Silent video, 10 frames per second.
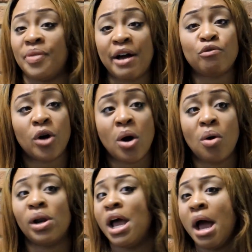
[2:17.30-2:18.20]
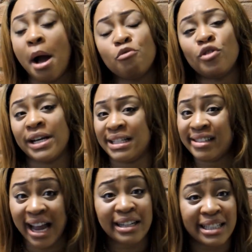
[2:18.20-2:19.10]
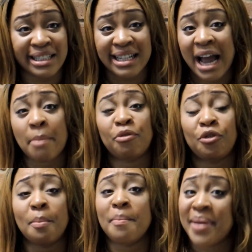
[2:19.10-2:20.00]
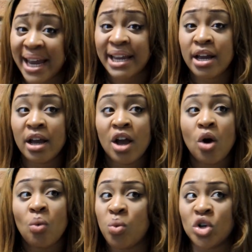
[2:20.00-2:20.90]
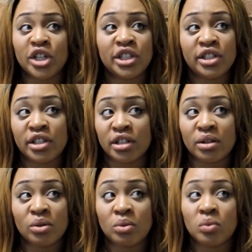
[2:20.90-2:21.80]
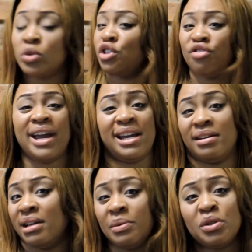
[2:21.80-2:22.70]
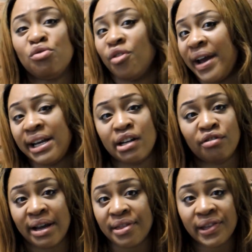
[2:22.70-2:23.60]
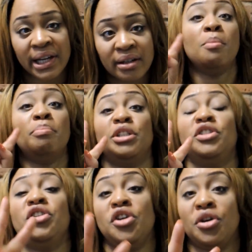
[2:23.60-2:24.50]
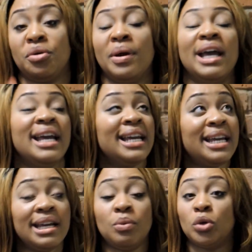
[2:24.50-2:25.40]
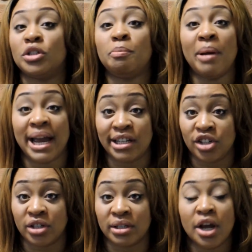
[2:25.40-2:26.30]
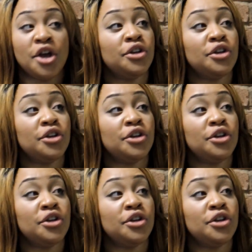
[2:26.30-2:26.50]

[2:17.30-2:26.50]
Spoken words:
up that role and really stand in the gap for me was great. It was really a great thing. Number 2, he was patient.